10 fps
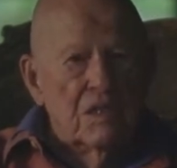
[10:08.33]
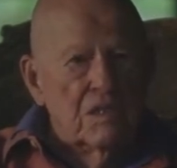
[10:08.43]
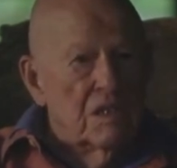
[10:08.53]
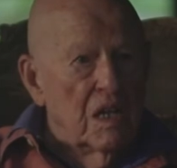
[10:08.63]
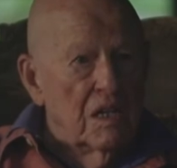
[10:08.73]

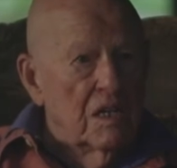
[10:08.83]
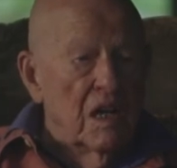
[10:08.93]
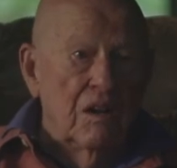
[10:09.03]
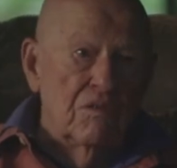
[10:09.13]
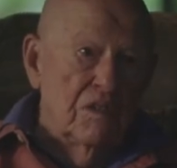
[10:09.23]
Standing
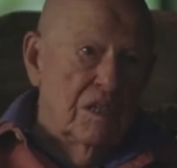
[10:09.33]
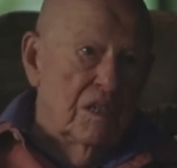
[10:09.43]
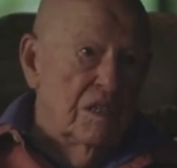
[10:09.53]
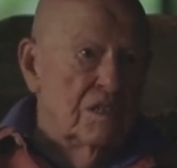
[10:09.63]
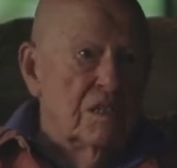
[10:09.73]
out
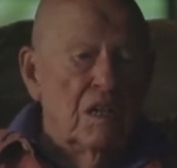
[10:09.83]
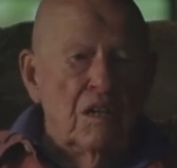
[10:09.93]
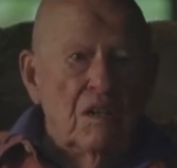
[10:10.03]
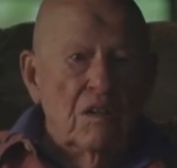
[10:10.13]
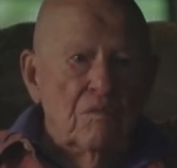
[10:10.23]
really is
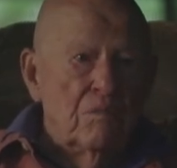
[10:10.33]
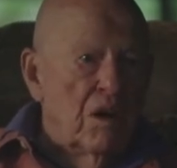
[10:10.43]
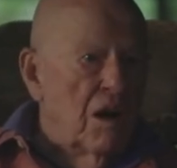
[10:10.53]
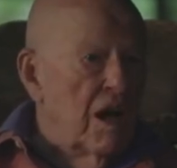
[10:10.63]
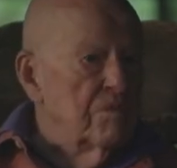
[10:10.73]

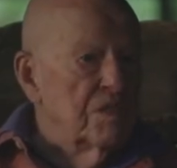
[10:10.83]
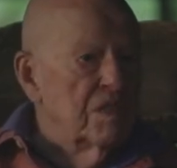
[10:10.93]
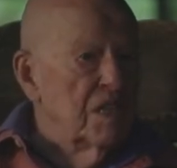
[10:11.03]
perhaps